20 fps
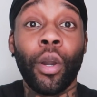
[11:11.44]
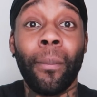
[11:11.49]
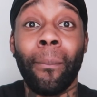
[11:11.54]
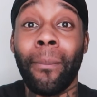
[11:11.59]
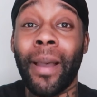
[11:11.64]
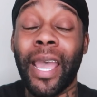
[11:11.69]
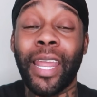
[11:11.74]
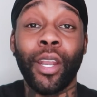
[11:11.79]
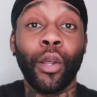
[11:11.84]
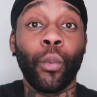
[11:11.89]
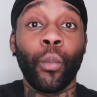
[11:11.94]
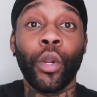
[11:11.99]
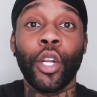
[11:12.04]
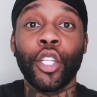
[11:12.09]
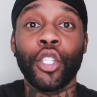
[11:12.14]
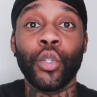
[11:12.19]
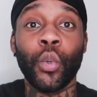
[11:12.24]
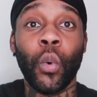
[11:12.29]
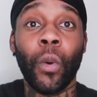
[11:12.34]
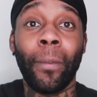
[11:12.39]
might not want
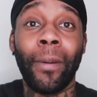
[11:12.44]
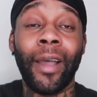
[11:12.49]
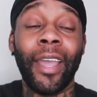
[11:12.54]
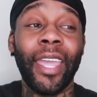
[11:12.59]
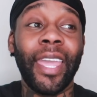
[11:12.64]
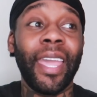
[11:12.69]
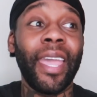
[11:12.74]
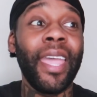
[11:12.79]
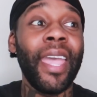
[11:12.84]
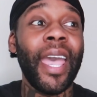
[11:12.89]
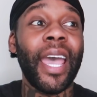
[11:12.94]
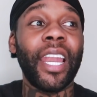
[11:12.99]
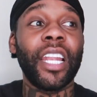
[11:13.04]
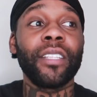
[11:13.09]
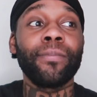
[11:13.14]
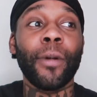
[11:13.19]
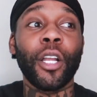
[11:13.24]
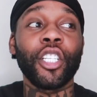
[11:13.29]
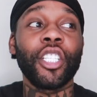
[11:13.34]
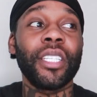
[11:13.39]
to talk about it, and
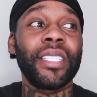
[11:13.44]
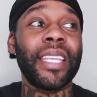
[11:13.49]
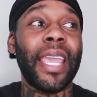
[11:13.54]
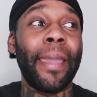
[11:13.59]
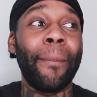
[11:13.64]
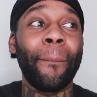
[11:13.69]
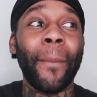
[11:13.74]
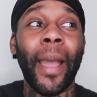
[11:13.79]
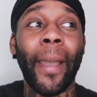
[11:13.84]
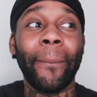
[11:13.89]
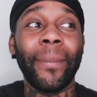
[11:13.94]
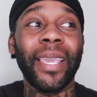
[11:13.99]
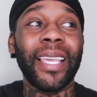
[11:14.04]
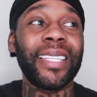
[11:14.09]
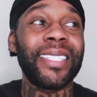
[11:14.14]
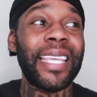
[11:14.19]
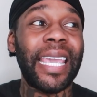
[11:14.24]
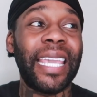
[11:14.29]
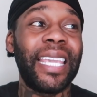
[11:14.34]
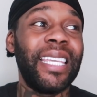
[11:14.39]
as much as it might be a
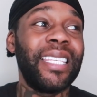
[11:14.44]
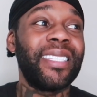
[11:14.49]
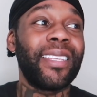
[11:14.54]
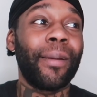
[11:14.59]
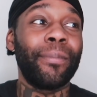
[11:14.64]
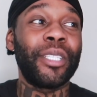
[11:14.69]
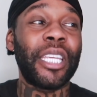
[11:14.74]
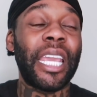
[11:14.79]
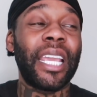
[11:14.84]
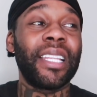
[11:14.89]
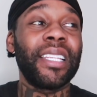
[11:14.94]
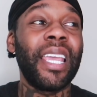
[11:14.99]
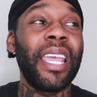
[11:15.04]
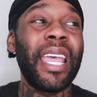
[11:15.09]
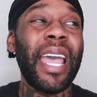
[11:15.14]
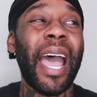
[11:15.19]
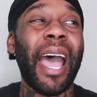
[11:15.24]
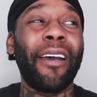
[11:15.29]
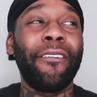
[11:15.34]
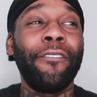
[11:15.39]
techie subject,
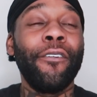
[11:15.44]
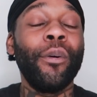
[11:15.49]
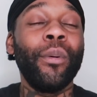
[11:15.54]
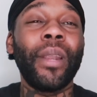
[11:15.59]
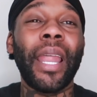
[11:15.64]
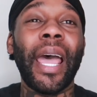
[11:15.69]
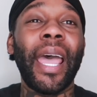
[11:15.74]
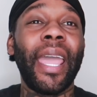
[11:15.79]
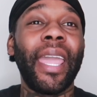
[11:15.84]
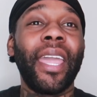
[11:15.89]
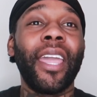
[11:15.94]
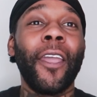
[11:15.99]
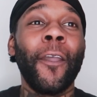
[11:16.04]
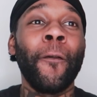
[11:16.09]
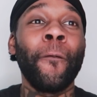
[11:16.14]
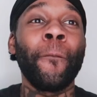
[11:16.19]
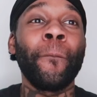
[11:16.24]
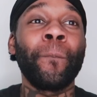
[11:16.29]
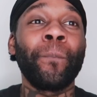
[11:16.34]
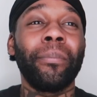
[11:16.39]
I feel like
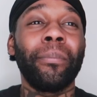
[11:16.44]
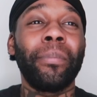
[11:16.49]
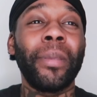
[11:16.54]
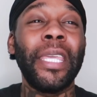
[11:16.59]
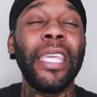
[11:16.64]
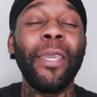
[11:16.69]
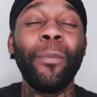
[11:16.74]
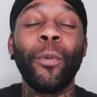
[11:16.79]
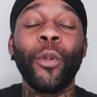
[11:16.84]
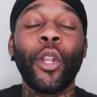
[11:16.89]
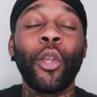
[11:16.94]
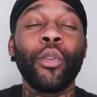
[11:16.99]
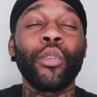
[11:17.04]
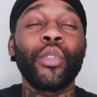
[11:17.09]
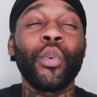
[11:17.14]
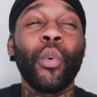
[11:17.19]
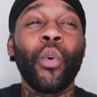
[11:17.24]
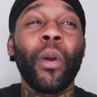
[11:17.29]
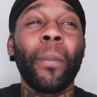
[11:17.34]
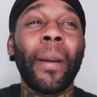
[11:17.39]
people don't
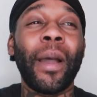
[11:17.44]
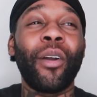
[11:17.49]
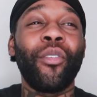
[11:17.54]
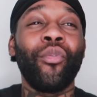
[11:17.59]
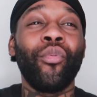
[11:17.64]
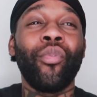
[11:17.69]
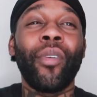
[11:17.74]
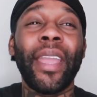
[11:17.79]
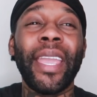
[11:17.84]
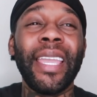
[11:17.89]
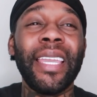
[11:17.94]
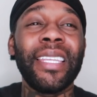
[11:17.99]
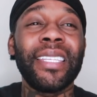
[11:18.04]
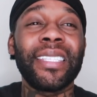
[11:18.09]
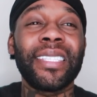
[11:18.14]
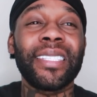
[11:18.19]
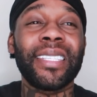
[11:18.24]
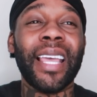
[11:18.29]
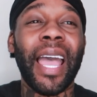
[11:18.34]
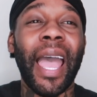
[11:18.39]
talk about
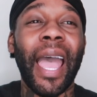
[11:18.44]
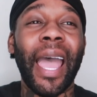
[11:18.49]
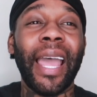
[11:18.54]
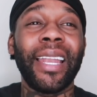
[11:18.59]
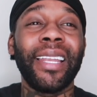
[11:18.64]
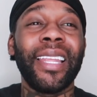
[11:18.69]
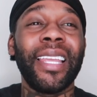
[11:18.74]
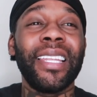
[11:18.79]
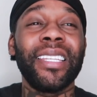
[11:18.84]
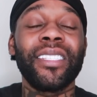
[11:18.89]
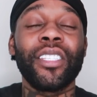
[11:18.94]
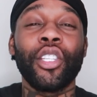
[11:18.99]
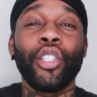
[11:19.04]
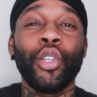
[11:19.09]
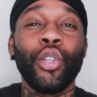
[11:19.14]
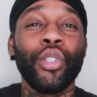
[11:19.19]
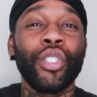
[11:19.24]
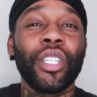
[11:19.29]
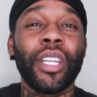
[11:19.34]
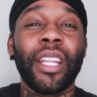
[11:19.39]
race and
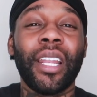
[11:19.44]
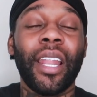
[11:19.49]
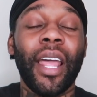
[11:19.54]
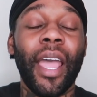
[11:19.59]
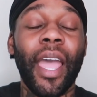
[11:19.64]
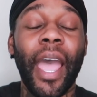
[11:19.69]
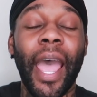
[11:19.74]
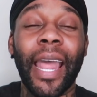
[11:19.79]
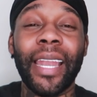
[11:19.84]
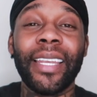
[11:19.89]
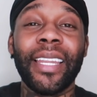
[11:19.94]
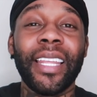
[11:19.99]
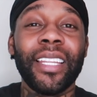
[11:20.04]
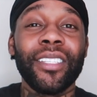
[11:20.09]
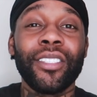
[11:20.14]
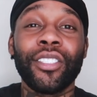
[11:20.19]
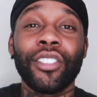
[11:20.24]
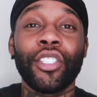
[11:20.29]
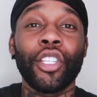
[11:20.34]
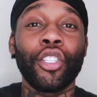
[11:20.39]

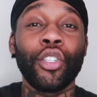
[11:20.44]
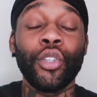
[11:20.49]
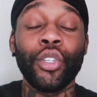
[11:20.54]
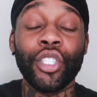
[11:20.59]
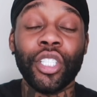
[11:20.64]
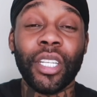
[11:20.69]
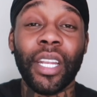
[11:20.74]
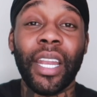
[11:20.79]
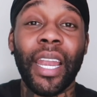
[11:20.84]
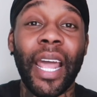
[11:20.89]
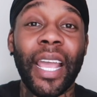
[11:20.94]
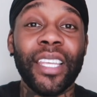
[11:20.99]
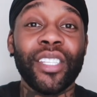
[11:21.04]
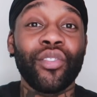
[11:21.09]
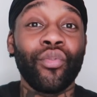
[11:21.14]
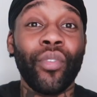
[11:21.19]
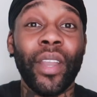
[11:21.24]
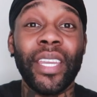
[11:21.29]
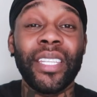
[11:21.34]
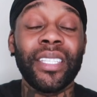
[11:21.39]

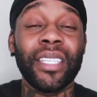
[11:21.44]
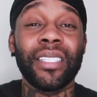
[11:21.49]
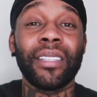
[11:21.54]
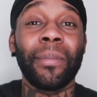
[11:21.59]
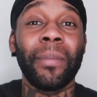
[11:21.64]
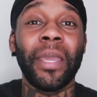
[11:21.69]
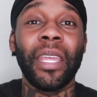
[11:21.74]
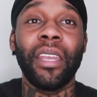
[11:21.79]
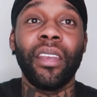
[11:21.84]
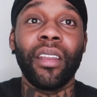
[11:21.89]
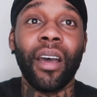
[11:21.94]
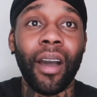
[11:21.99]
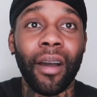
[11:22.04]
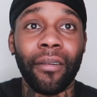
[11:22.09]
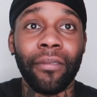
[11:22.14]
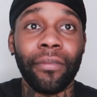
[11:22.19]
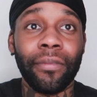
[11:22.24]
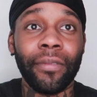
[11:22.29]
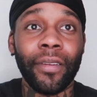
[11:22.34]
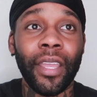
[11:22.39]
institutionalized racism
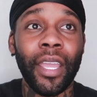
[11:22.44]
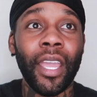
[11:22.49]
enough.